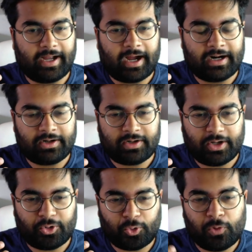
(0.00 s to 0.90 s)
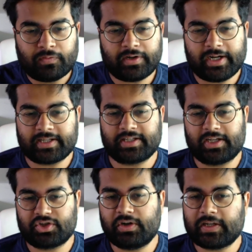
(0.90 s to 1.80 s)
are over
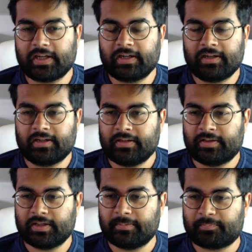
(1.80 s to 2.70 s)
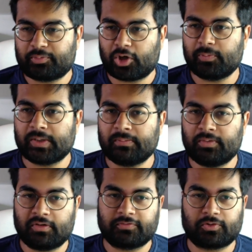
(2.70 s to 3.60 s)
exaggerating the problem of